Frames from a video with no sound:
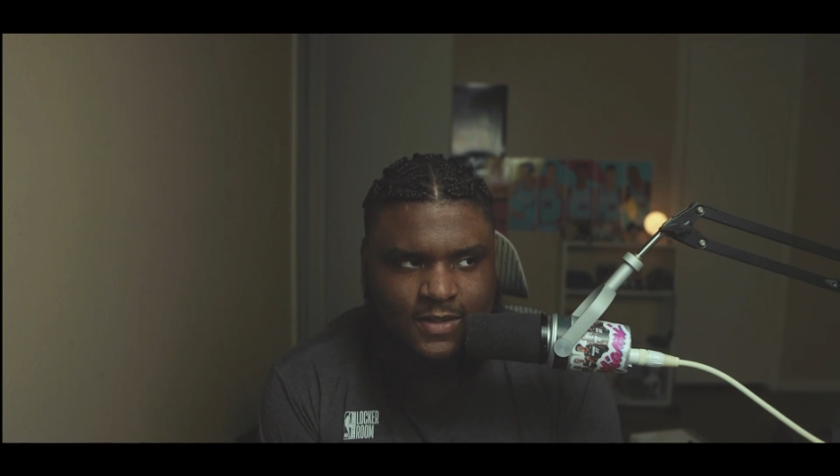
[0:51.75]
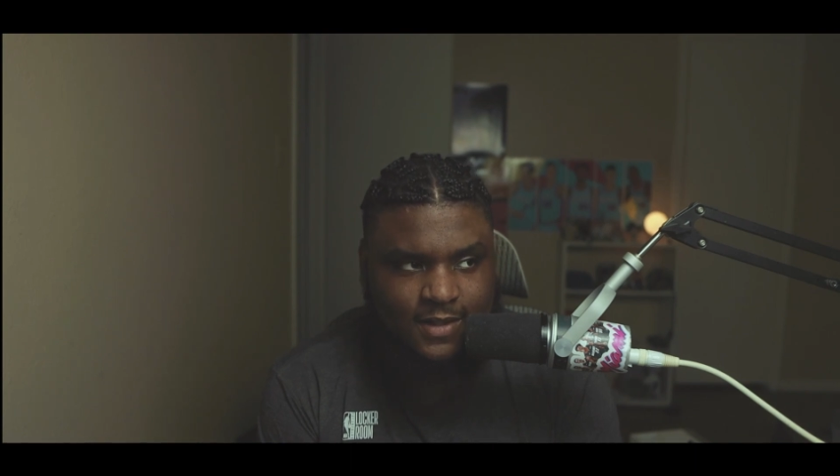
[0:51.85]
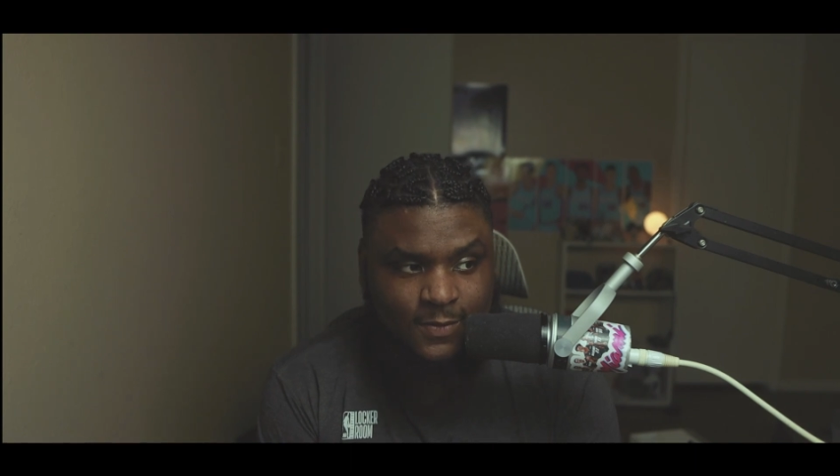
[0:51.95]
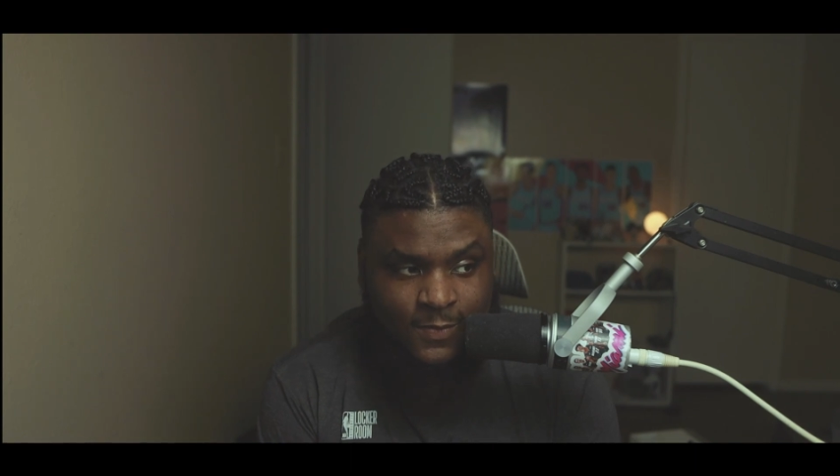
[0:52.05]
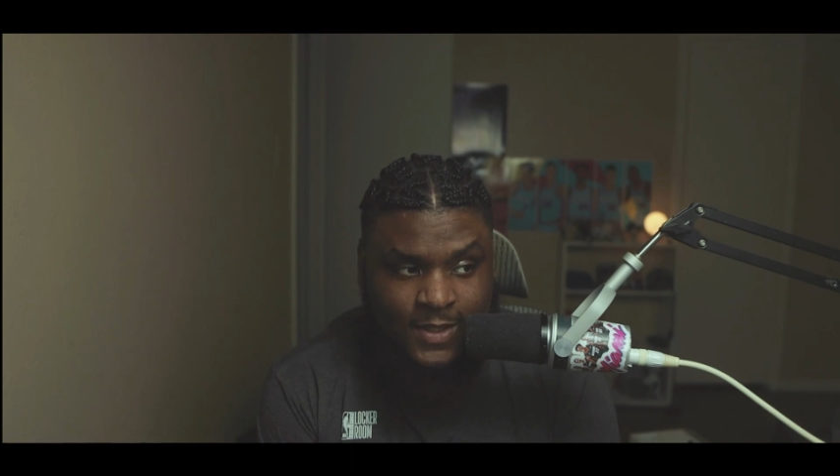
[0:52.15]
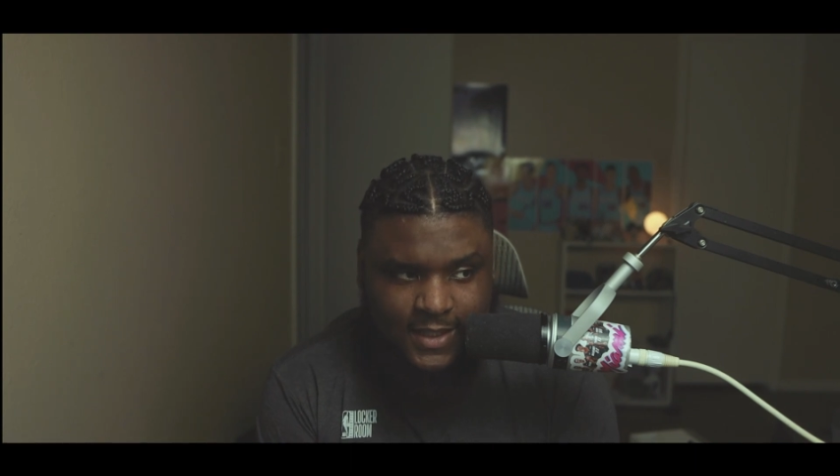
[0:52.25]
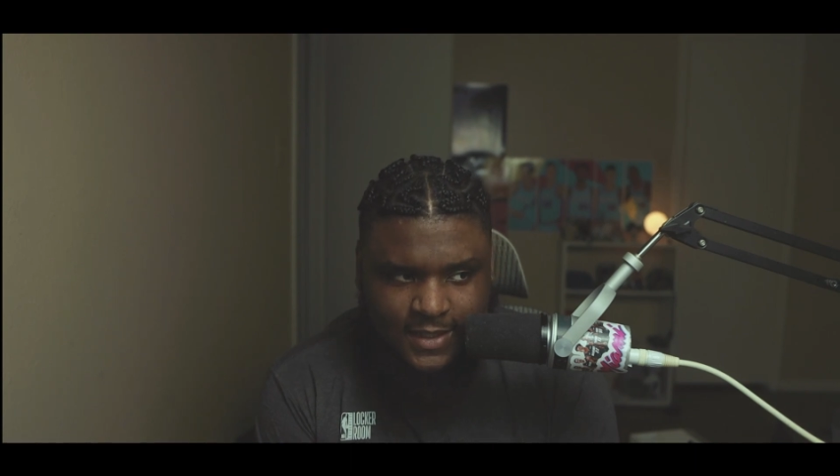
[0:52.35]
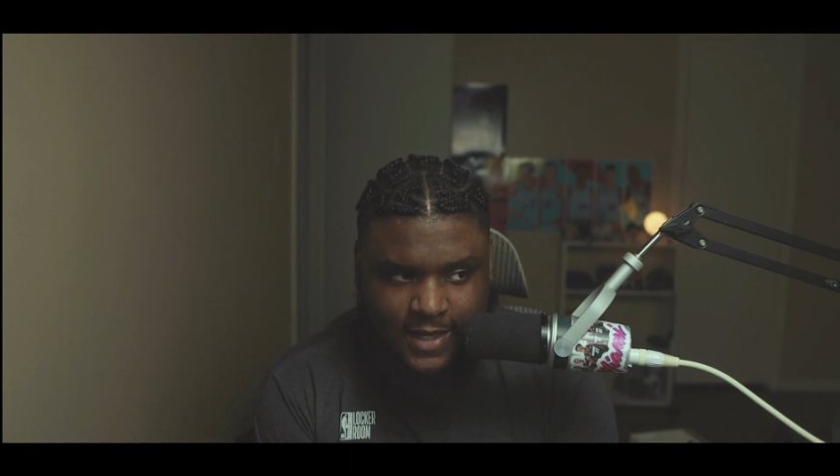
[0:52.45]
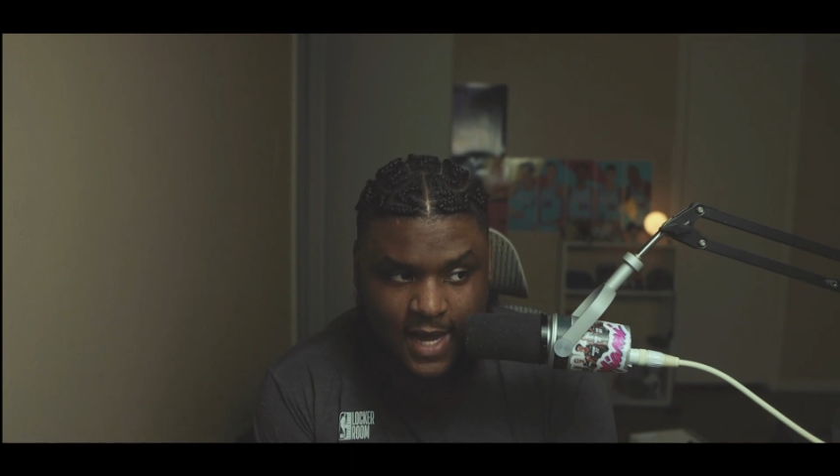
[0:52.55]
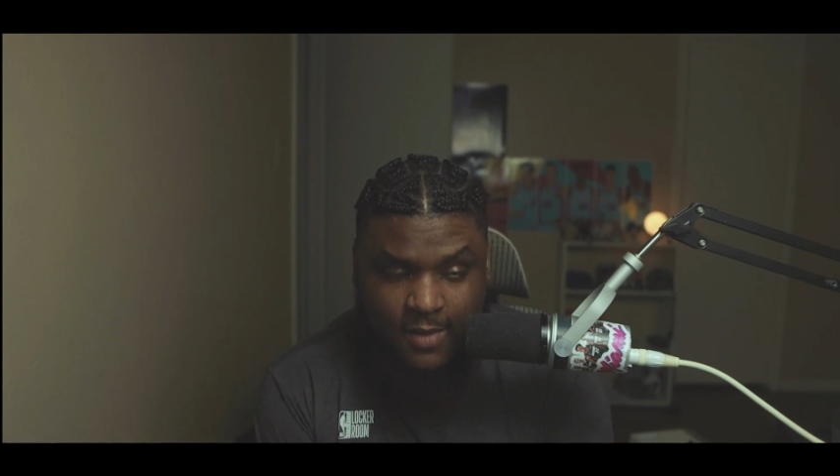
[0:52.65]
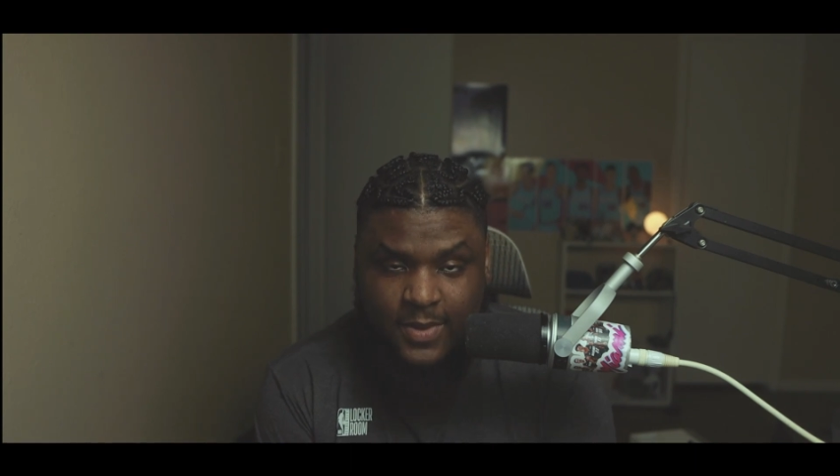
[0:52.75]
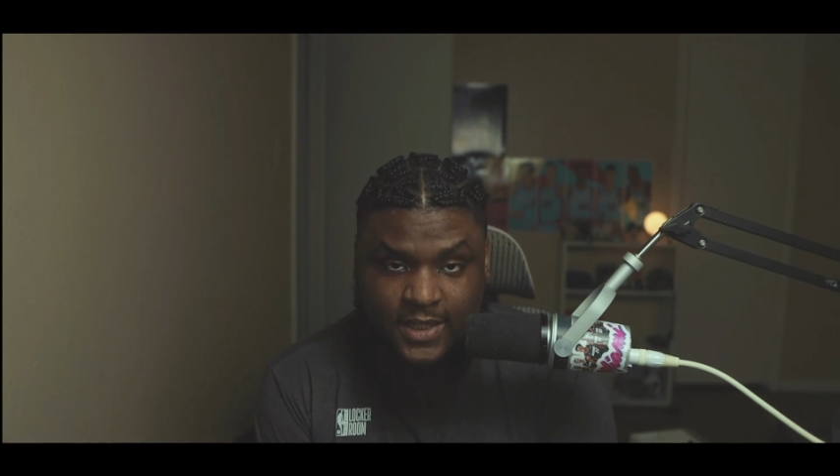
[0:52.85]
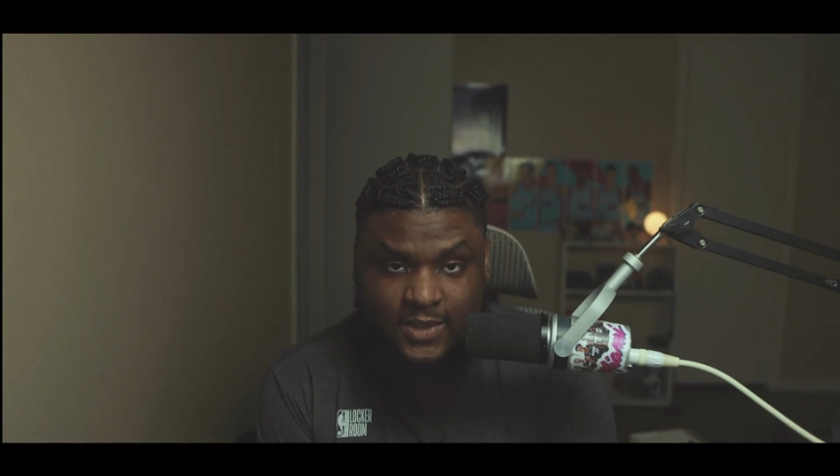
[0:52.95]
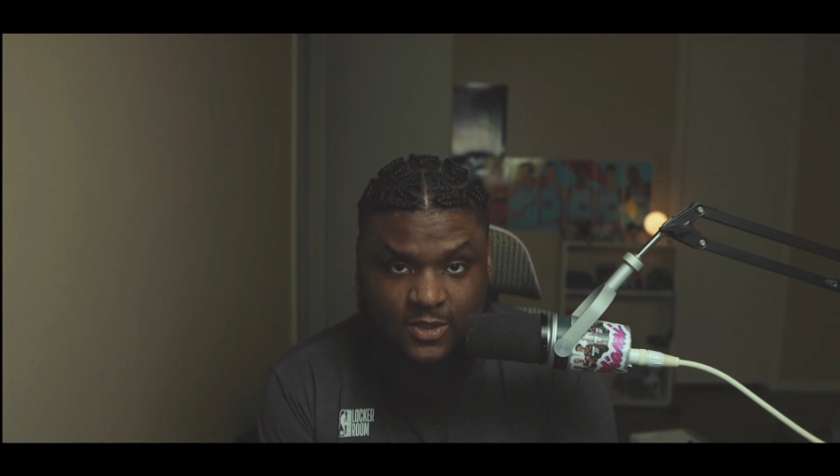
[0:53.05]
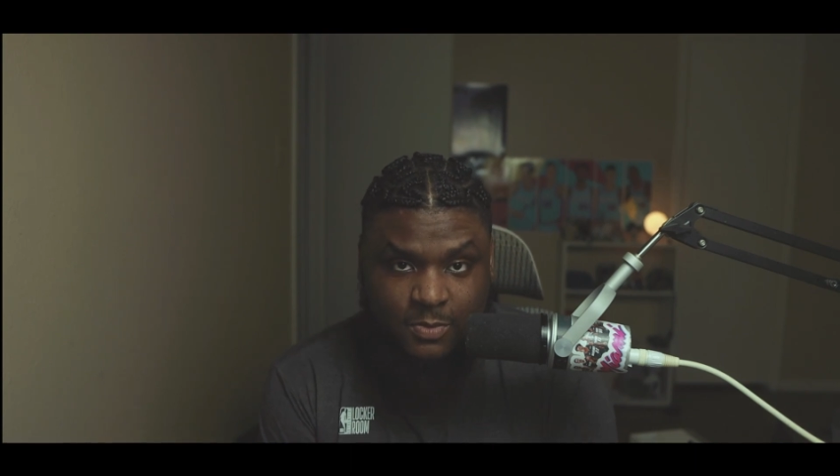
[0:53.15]
Like, when in combat
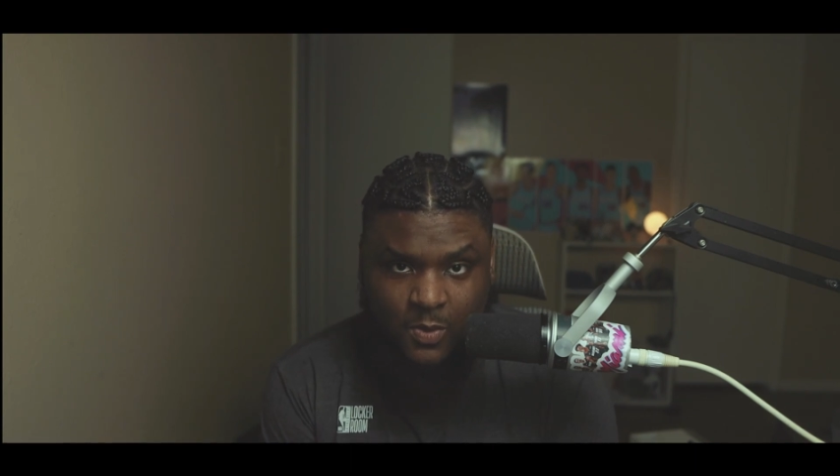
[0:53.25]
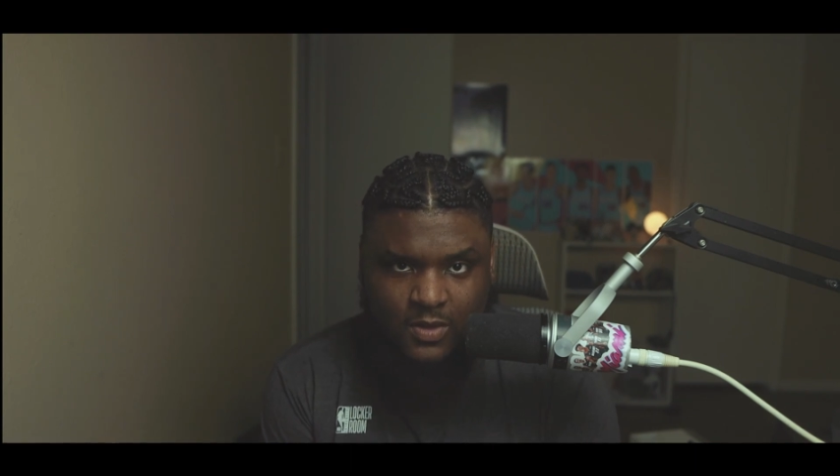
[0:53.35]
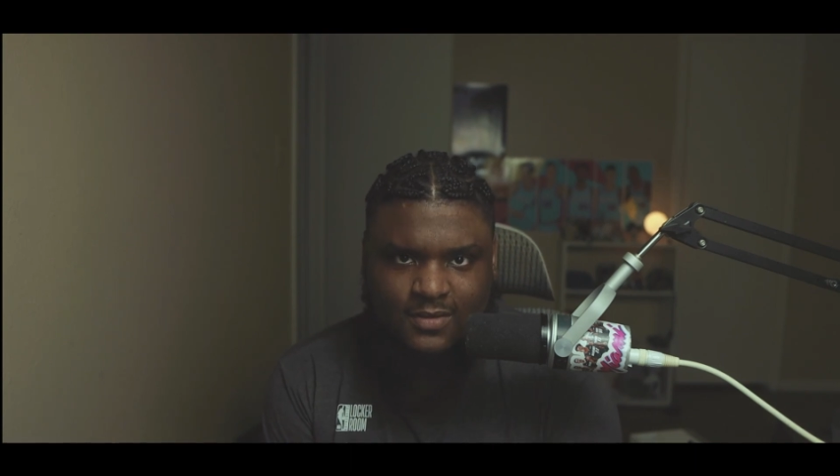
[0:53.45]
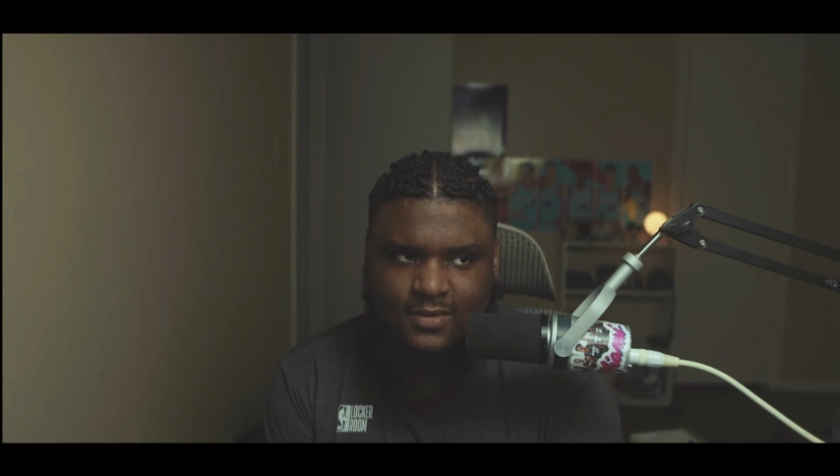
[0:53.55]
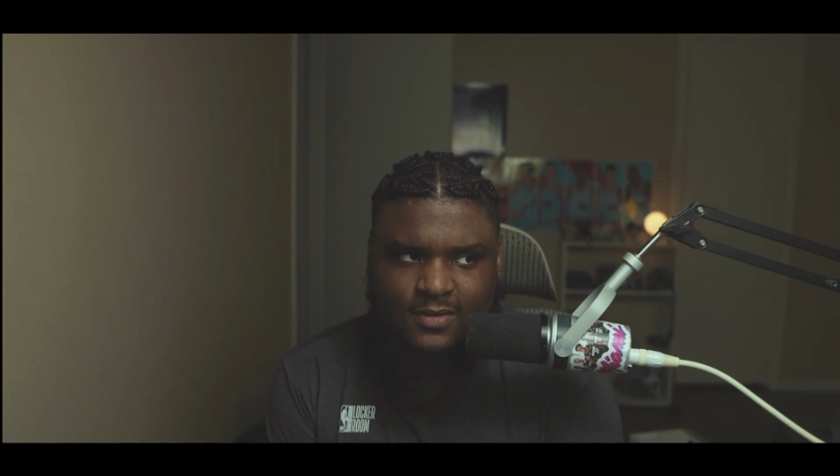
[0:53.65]
sports